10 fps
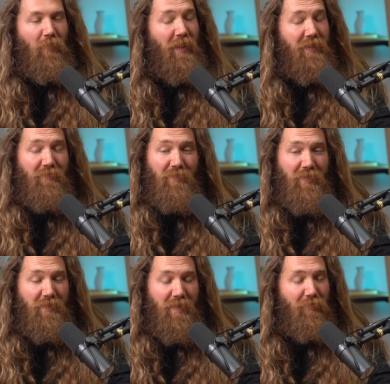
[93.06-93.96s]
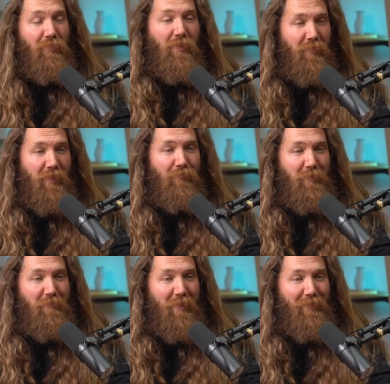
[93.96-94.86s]
Well, I definitely never thought that I would
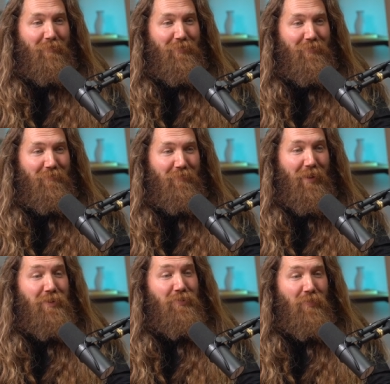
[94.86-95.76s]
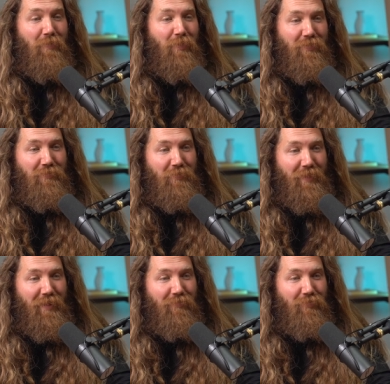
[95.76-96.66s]
be in Malibu, but I knew I wanted to do it
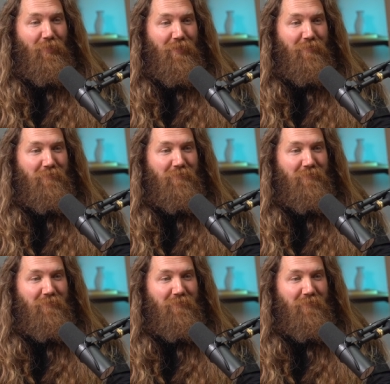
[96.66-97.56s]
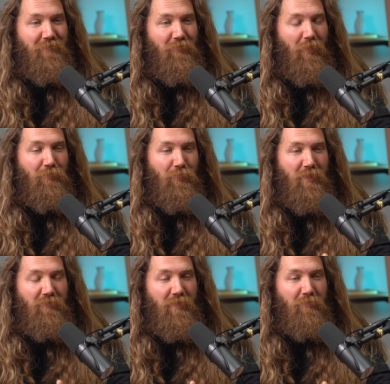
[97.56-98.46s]
in California. So I was
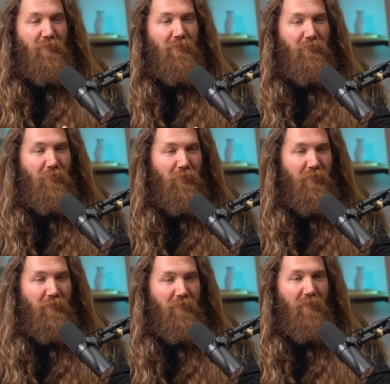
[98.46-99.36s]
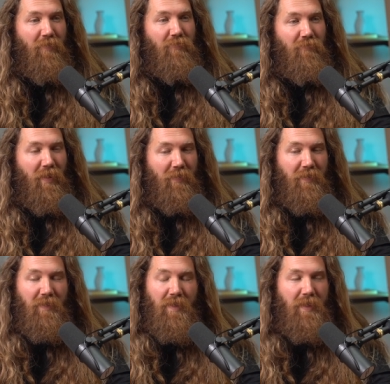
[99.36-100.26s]
raised in upstate New York in the Hudson
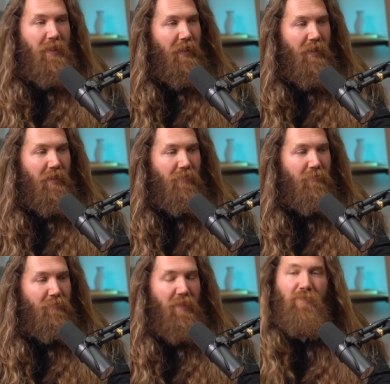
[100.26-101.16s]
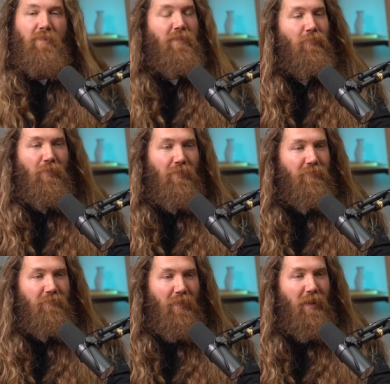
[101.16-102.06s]
Valley and basically worked
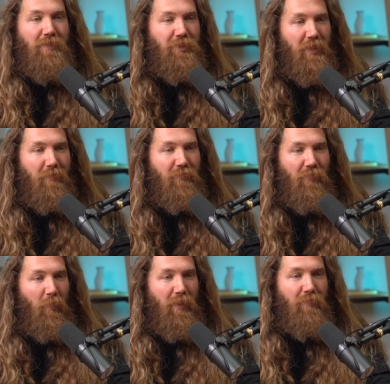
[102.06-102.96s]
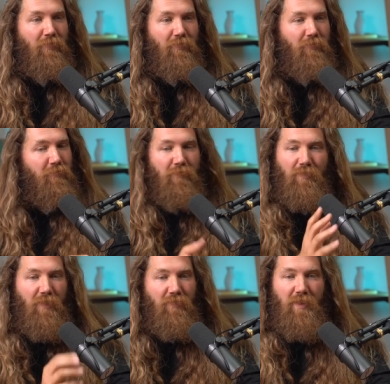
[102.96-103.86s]
odd jobs from when I was
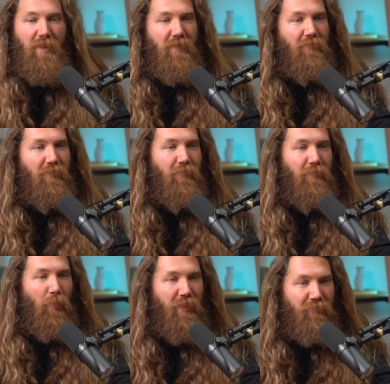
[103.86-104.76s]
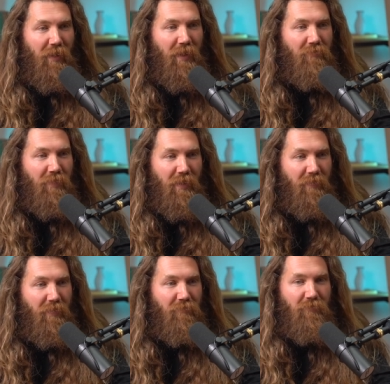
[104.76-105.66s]
16 until 25 and
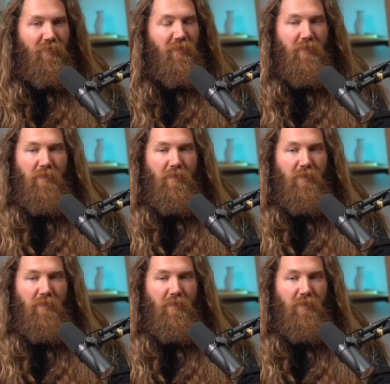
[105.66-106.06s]
had lived